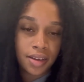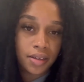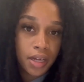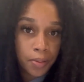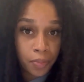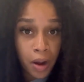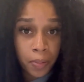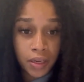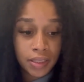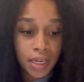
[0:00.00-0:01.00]
and prep
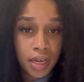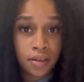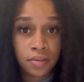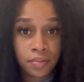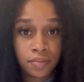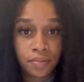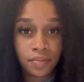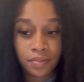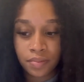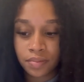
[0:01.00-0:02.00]
our skin
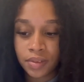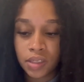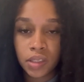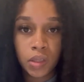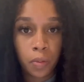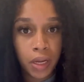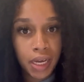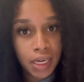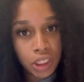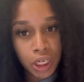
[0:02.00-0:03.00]
so we can
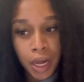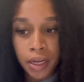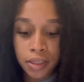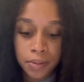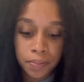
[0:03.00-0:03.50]
inject.